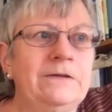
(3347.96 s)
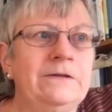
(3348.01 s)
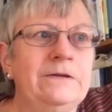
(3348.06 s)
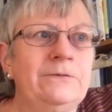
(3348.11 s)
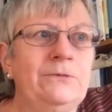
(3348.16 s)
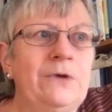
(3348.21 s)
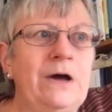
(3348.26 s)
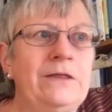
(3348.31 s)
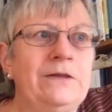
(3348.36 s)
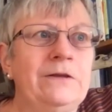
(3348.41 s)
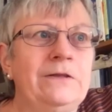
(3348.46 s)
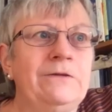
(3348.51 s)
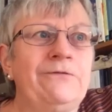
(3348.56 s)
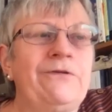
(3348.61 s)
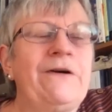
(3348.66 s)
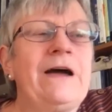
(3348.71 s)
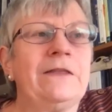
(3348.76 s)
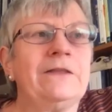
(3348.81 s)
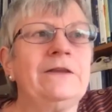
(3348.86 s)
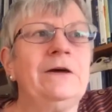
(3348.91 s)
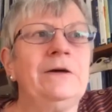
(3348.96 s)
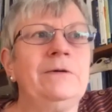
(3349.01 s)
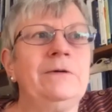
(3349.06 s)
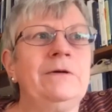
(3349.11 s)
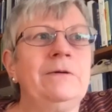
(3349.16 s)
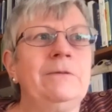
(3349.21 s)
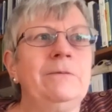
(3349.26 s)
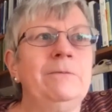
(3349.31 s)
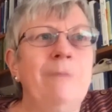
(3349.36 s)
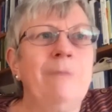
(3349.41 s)
whether the fact that
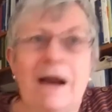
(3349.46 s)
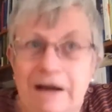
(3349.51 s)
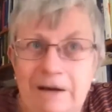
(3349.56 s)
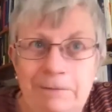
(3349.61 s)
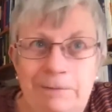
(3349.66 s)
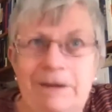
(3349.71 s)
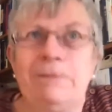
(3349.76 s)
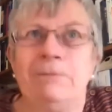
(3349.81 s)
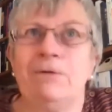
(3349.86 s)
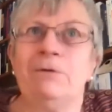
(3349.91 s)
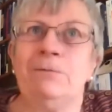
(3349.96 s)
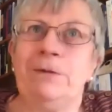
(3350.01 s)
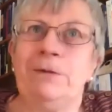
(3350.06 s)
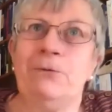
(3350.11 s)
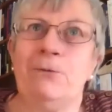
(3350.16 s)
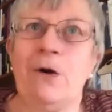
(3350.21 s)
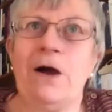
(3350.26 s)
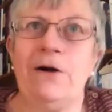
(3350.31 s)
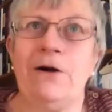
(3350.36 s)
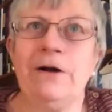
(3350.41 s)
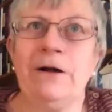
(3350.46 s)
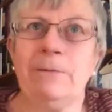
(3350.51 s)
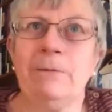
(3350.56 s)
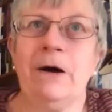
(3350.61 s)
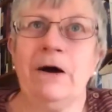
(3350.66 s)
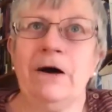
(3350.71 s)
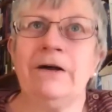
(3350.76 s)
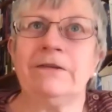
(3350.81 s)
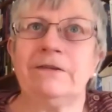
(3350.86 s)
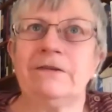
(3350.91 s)
many people have been wearing
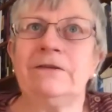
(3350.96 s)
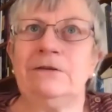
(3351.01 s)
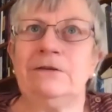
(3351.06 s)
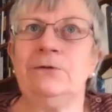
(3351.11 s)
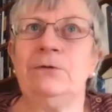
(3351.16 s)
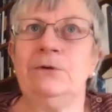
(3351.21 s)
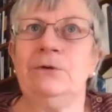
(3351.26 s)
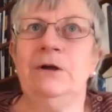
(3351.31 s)
masks,